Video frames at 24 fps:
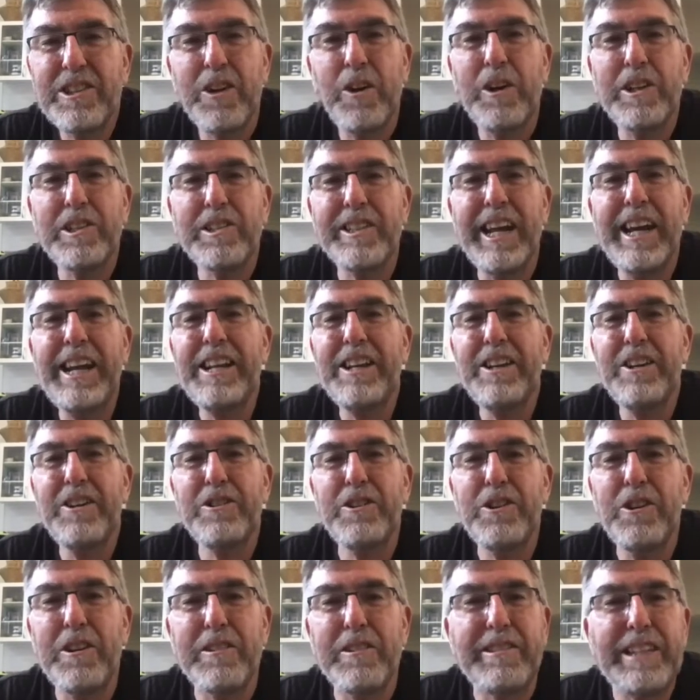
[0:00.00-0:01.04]
I say to you,
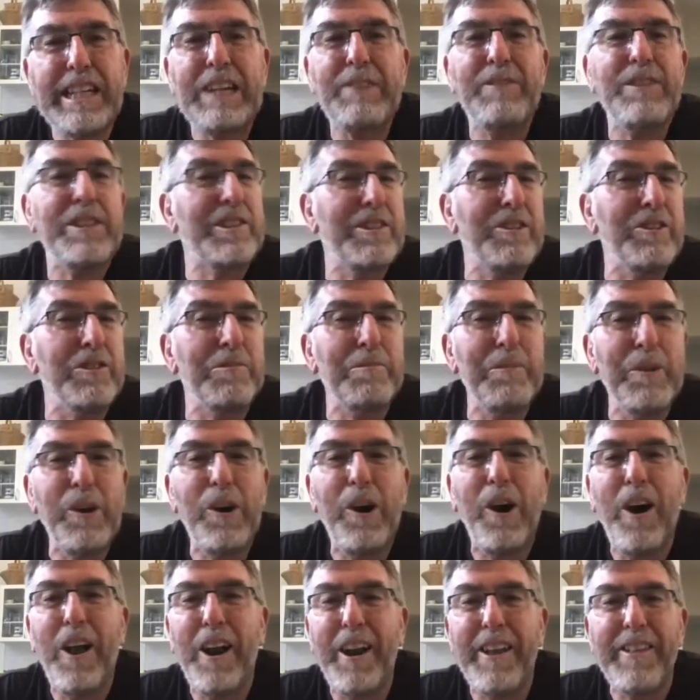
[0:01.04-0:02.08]
do not think of yourselves more
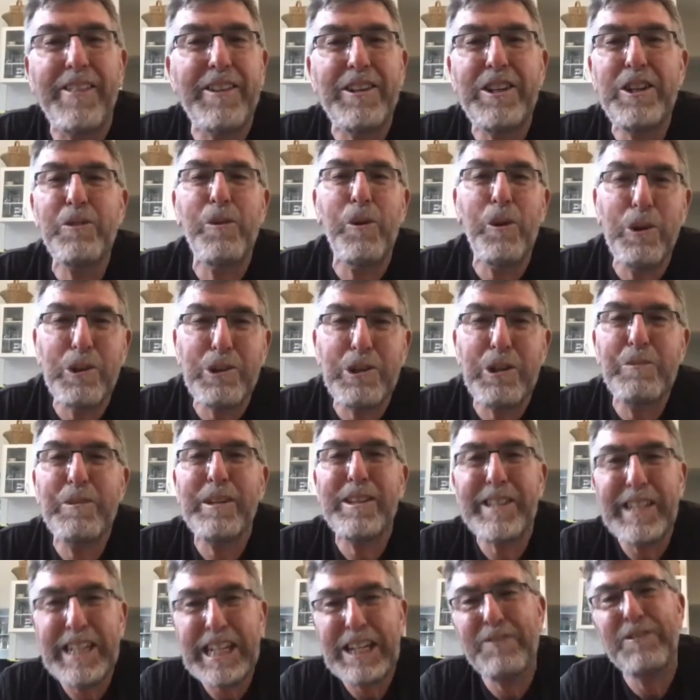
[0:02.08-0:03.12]
highly than you ought to,
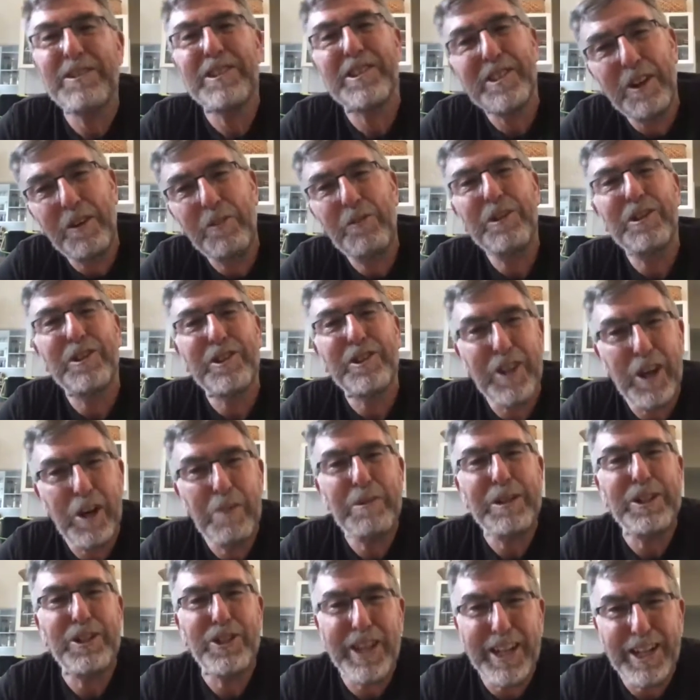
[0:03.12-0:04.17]
but think of yourself with
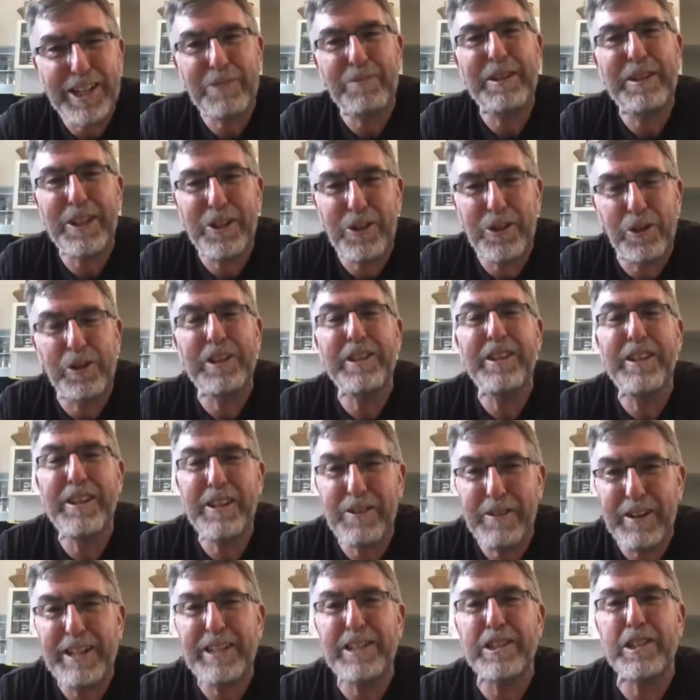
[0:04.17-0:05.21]
sober judgment according to the
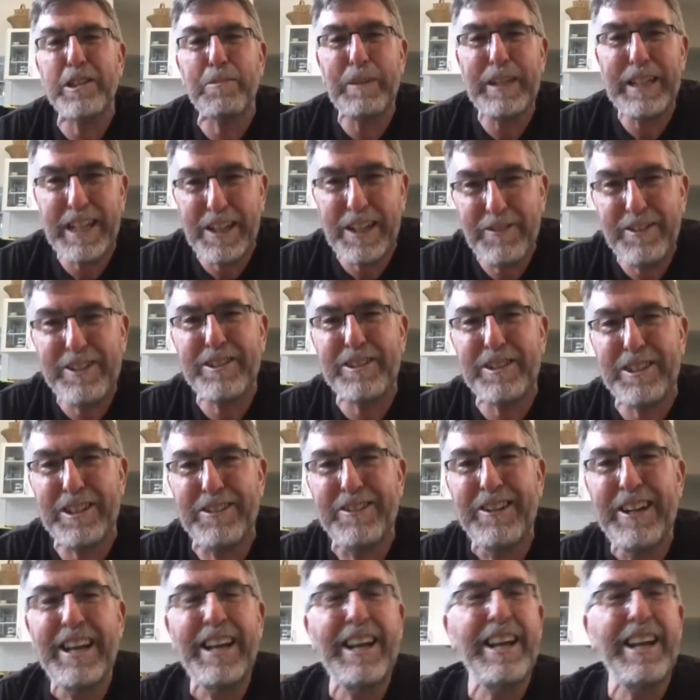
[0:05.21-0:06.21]
grace that's been given to you.